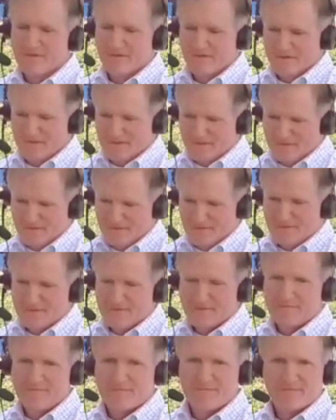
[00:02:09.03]

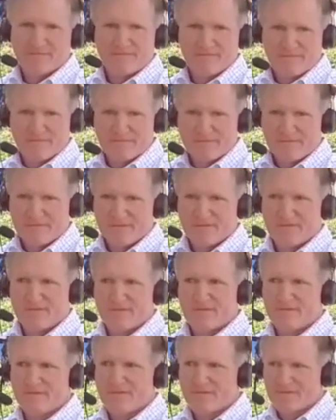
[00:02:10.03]

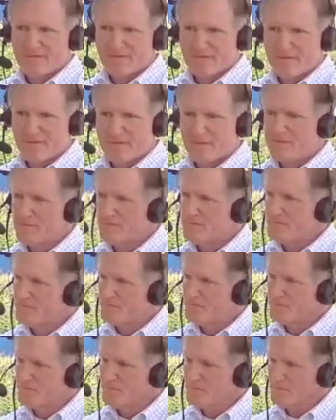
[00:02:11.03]

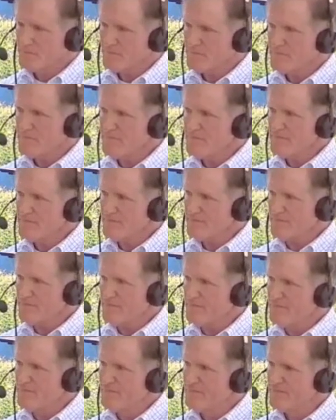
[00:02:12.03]

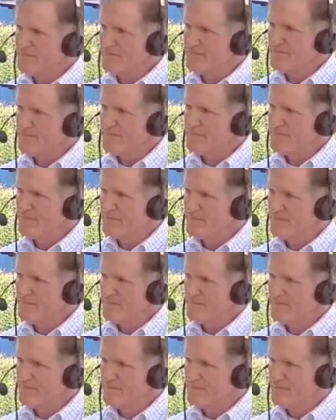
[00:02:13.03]

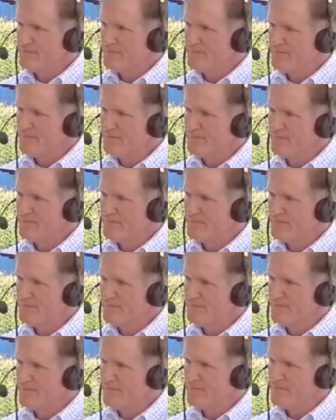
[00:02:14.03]

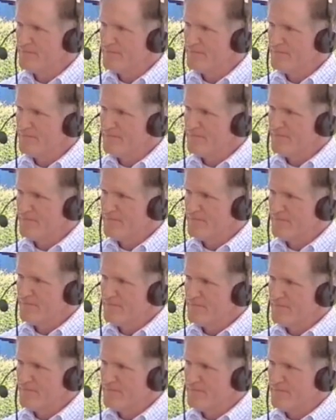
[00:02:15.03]

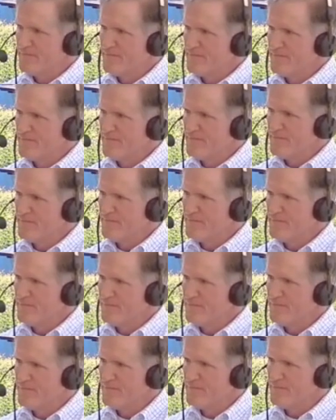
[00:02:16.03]
The person shown says nothing.